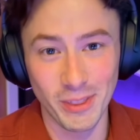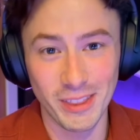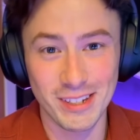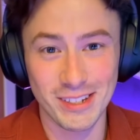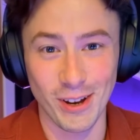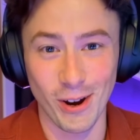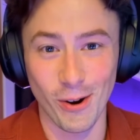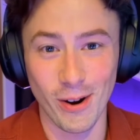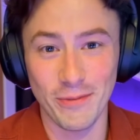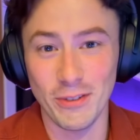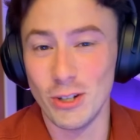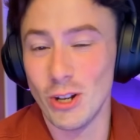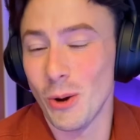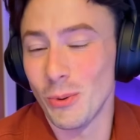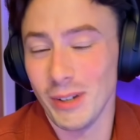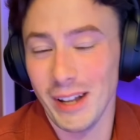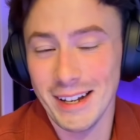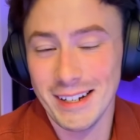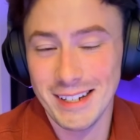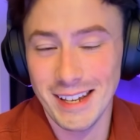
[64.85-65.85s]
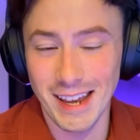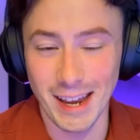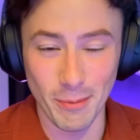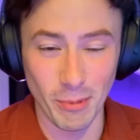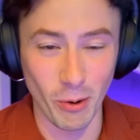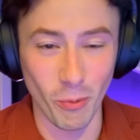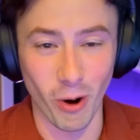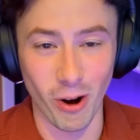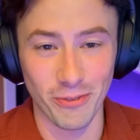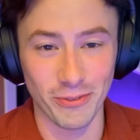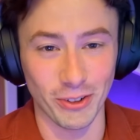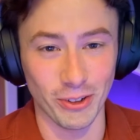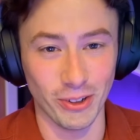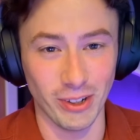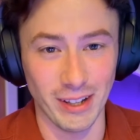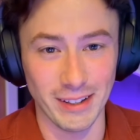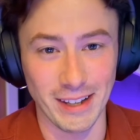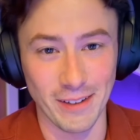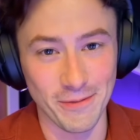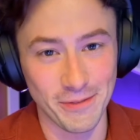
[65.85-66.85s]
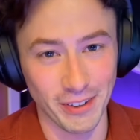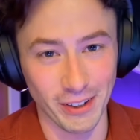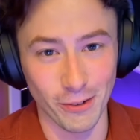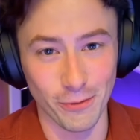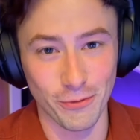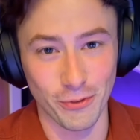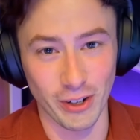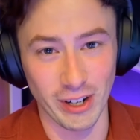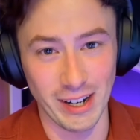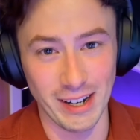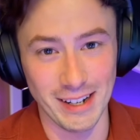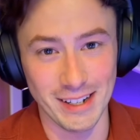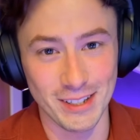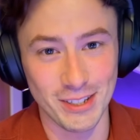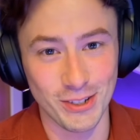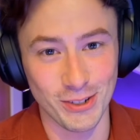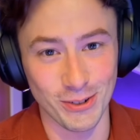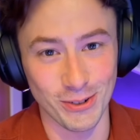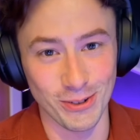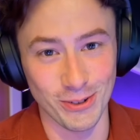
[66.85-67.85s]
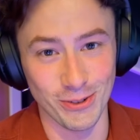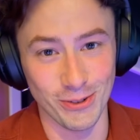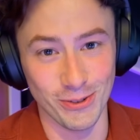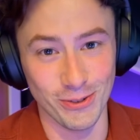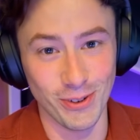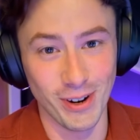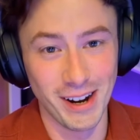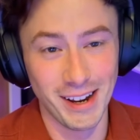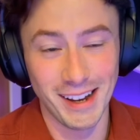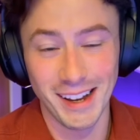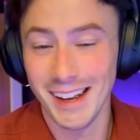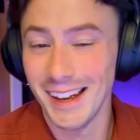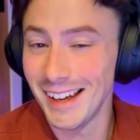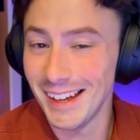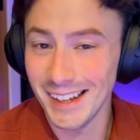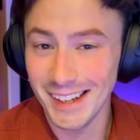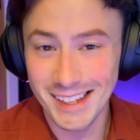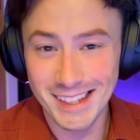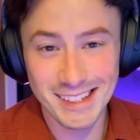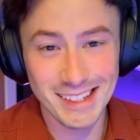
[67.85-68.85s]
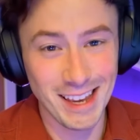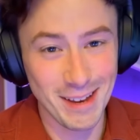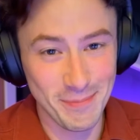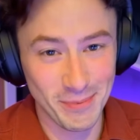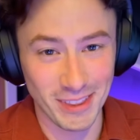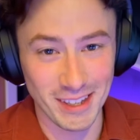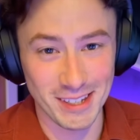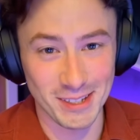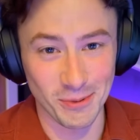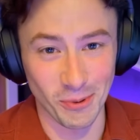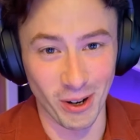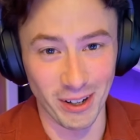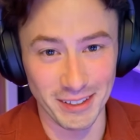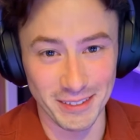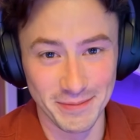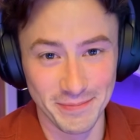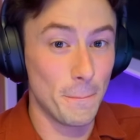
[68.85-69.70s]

So if you don't like to hear me waffle, then feel free to skip this one.